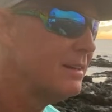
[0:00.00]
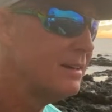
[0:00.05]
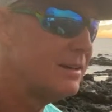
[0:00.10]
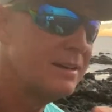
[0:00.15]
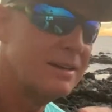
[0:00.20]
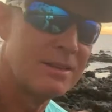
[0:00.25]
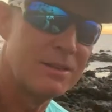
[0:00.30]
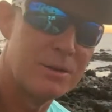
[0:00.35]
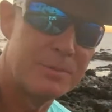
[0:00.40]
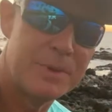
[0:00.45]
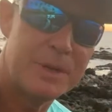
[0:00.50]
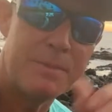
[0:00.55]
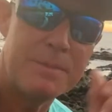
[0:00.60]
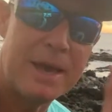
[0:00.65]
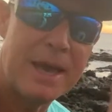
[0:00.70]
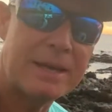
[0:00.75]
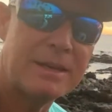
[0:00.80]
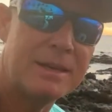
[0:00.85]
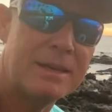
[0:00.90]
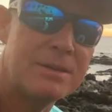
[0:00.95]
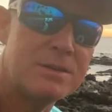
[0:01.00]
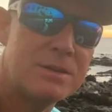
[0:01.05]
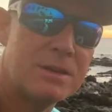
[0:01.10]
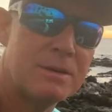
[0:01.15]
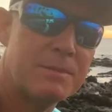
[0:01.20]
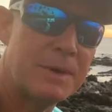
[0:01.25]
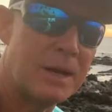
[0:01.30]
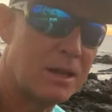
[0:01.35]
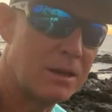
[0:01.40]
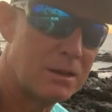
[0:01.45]
a little bit of
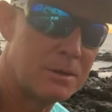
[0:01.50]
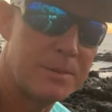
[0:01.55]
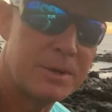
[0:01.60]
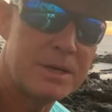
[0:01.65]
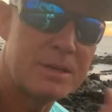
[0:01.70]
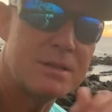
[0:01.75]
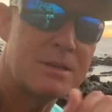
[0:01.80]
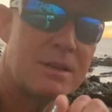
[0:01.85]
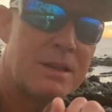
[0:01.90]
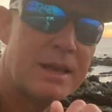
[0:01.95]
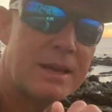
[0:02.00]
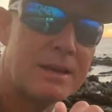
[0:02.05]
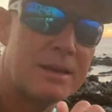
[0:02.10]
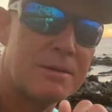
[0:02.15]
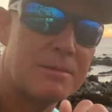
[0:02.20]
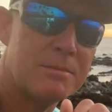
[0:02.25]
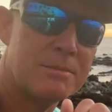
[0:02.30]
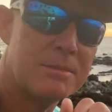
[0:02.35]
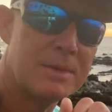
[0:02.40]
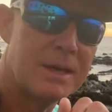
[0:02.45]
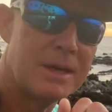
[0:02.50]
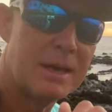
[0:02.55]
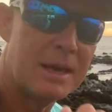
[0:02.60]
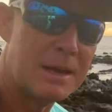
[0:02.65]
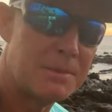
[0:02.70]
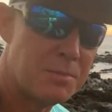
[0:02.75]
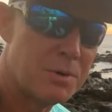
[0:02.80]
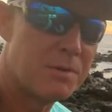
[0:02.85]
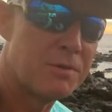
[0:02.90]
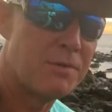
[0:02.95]
magnesium, and a little bit of selenium,
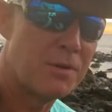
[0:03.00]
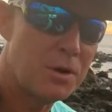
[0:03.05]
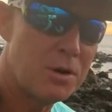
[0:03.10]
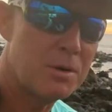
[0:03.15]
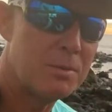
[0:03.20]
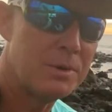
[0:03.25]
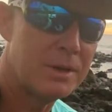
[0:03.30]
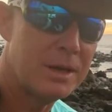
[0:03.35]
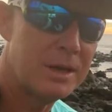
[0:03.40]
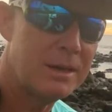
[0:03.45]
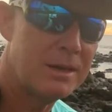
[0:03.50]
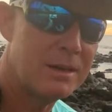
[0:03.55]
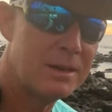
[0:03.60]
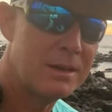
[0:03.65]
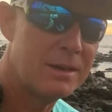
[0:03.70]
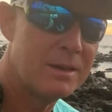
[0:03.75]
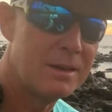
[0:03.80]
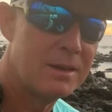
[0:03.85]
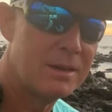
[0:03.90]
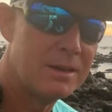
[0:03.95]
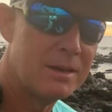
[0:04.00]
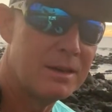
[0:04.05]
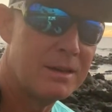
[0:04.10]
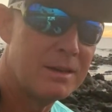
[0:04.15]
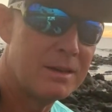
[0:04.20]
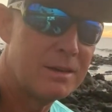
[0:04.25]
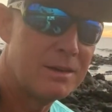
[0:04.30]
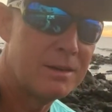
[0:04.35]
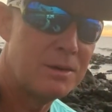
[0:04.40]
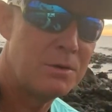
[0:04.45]
and preferably
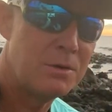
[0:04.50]
you